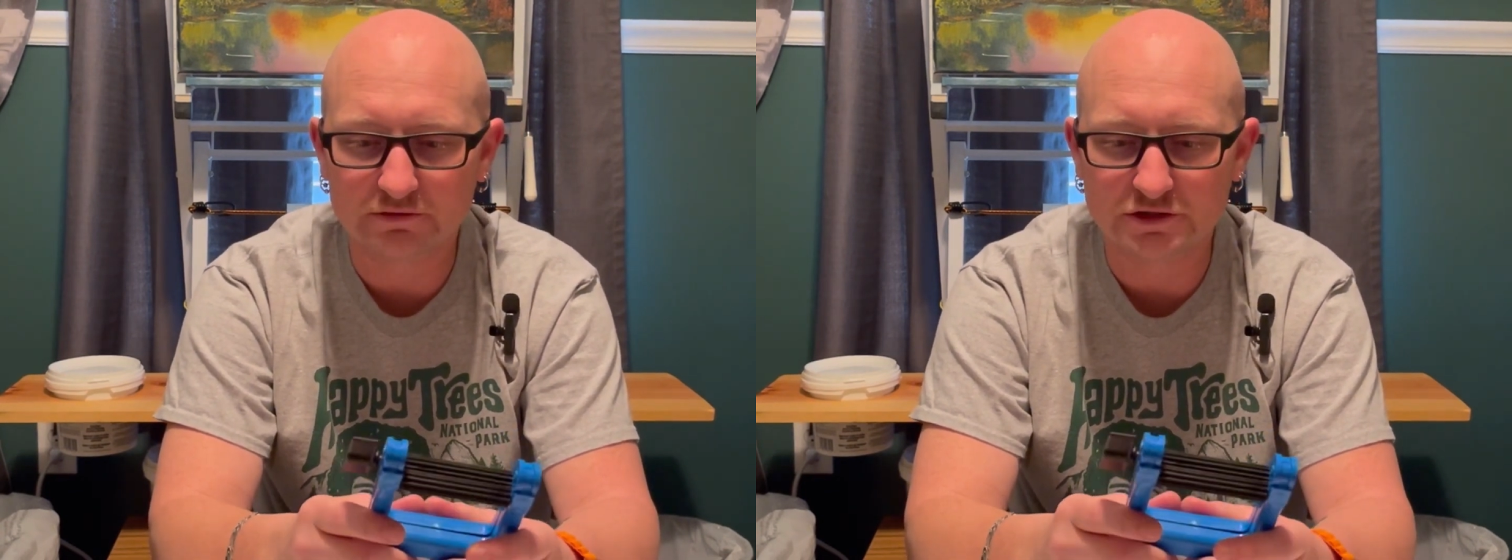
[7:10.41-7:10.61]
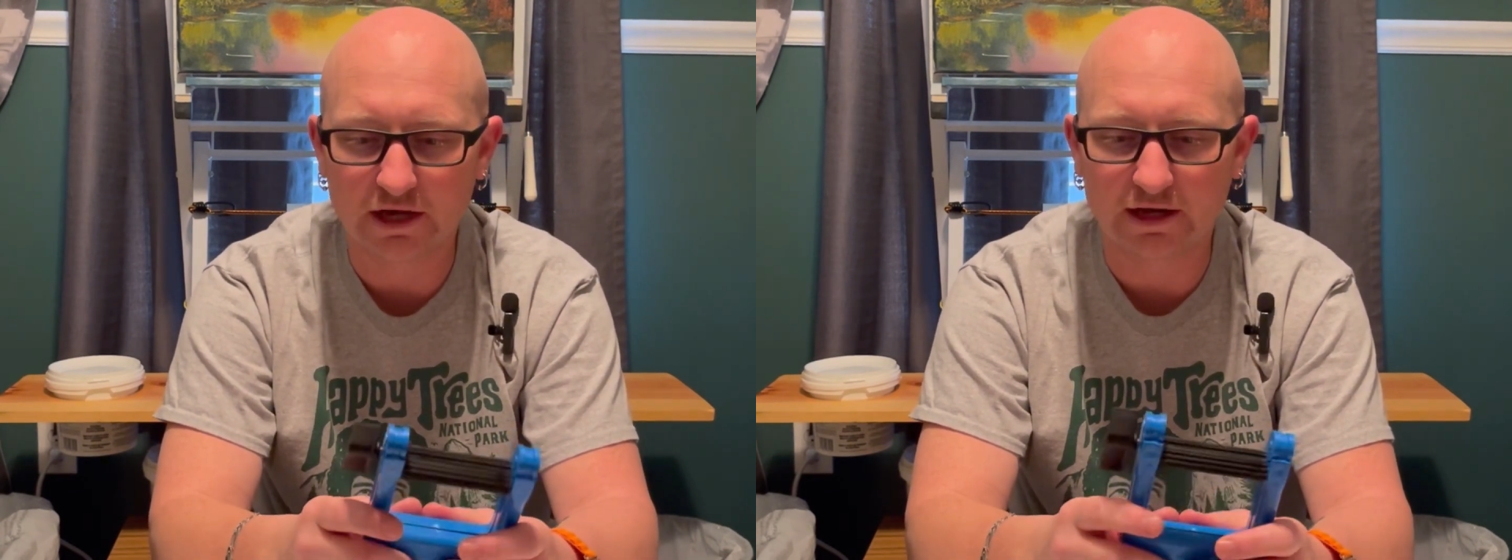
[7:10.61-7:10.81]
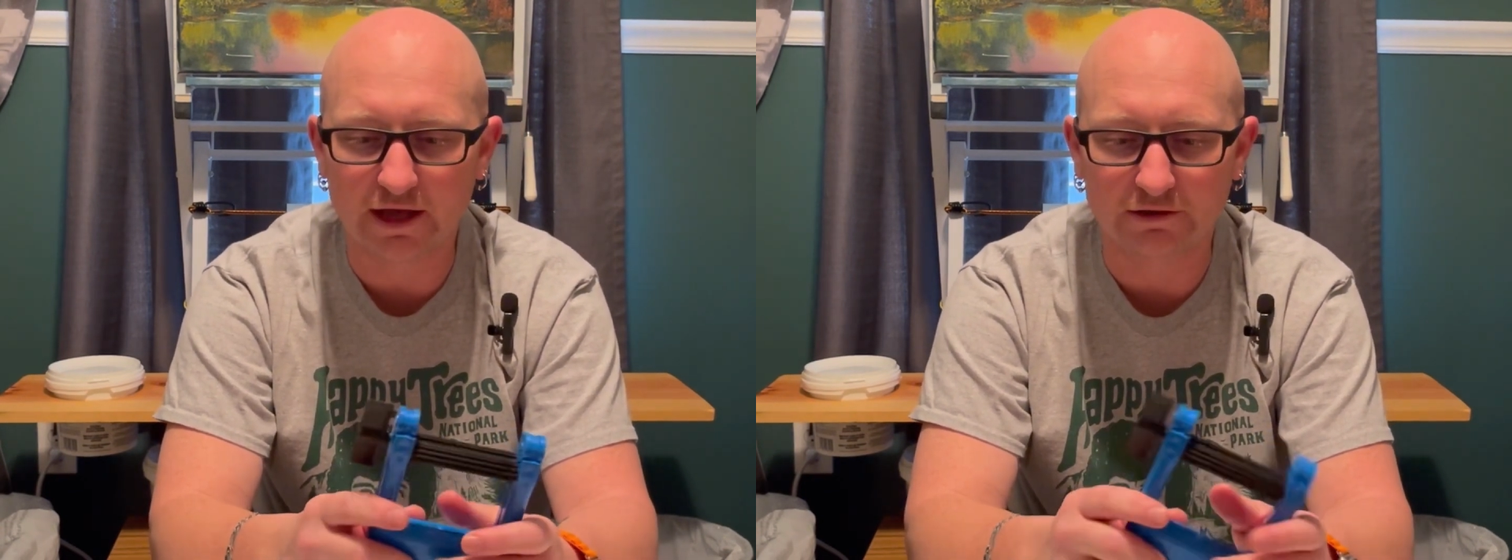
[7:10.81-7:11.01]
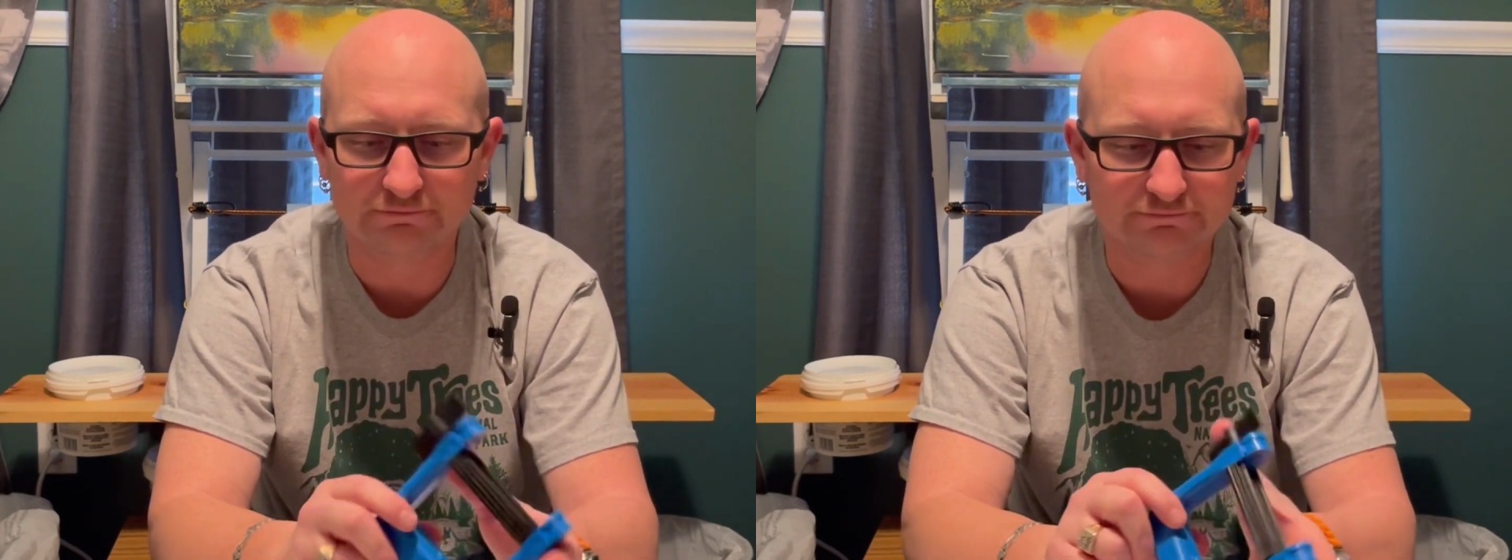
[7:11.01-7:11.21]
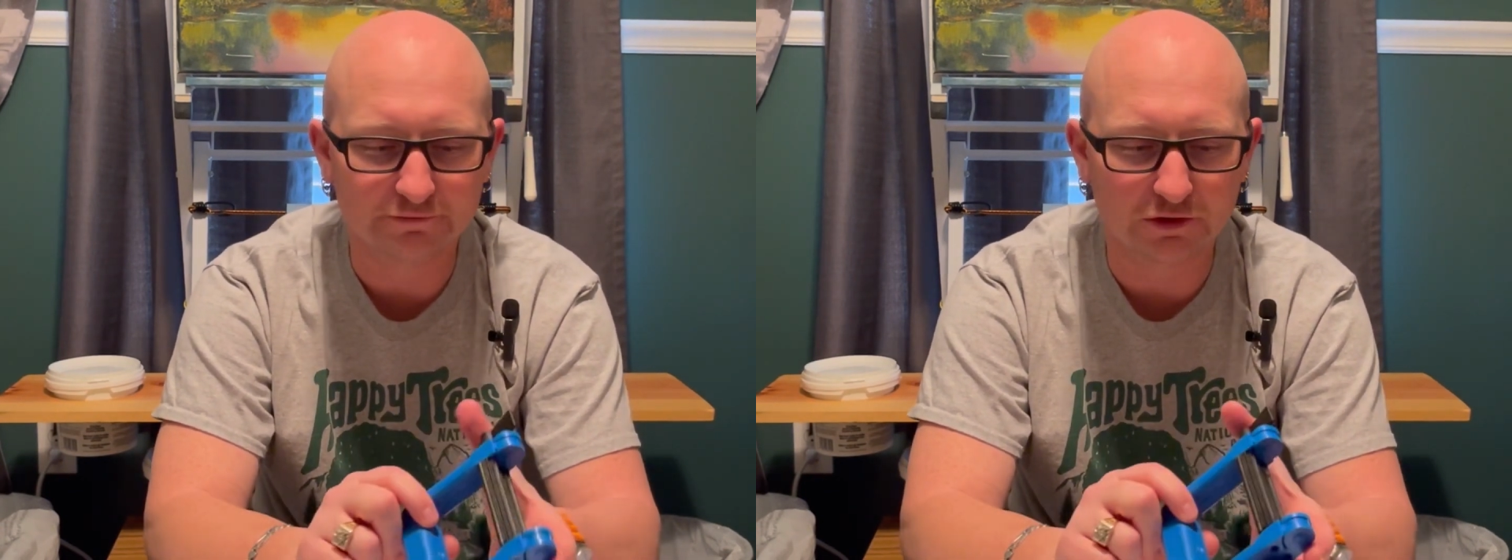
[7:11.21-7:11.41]
check it out.
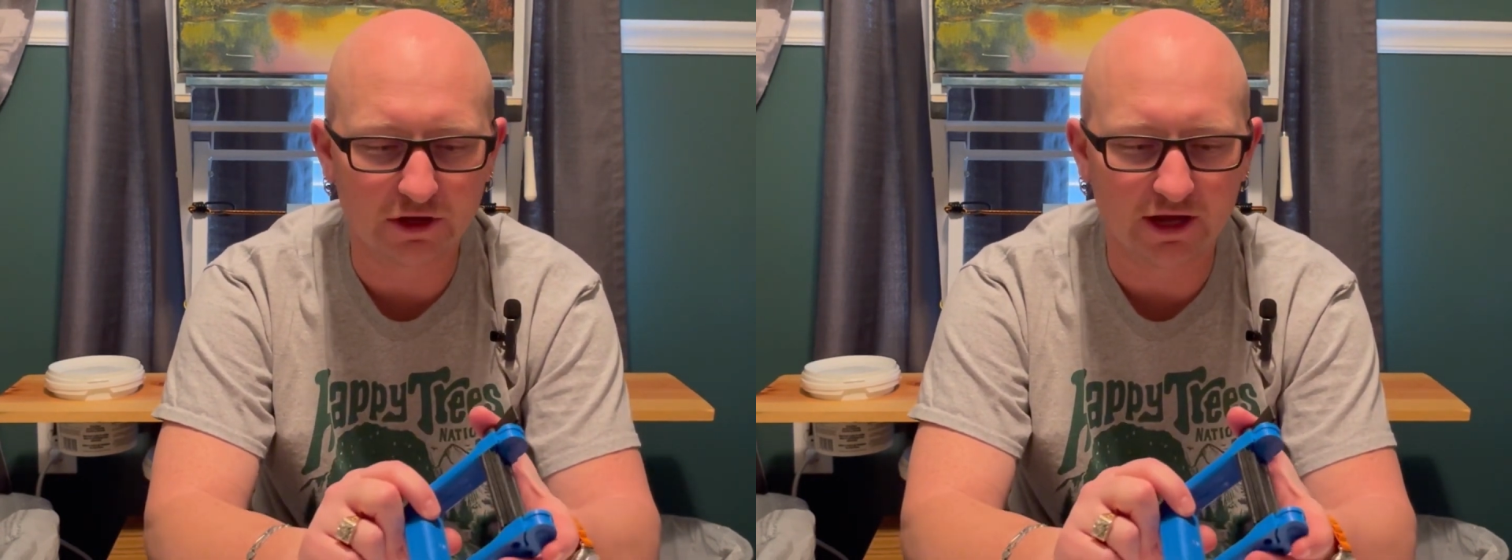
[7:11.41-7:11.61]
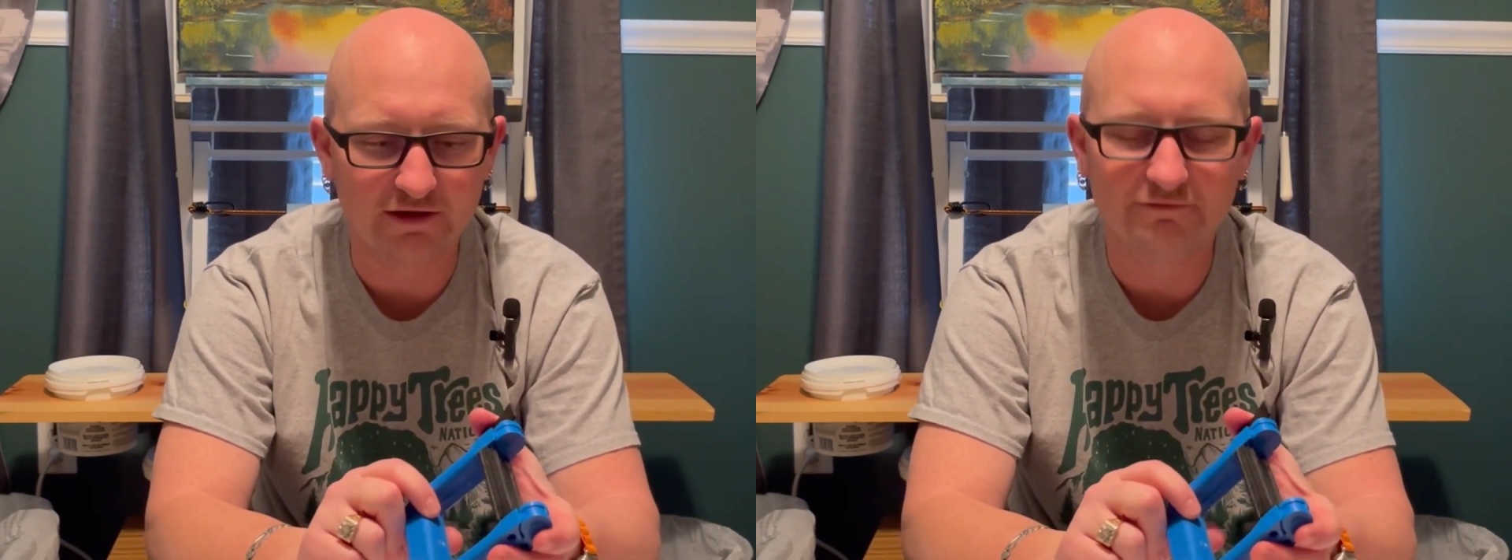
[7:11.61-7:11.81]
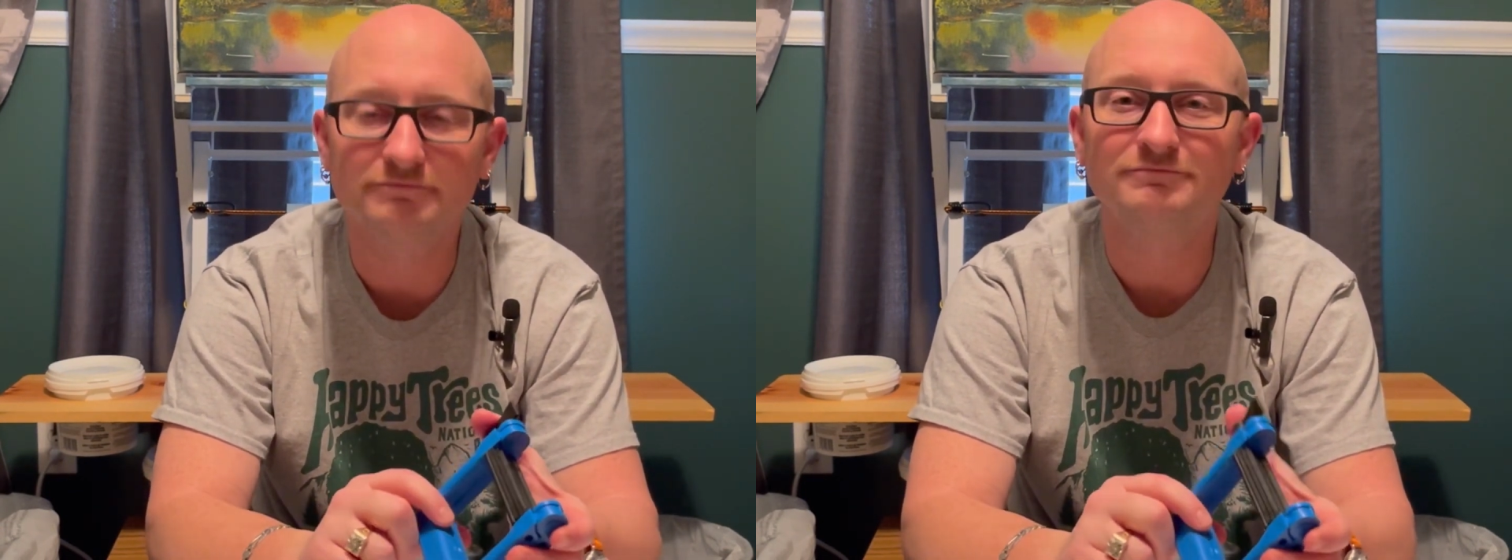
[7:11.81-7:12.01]
Okay?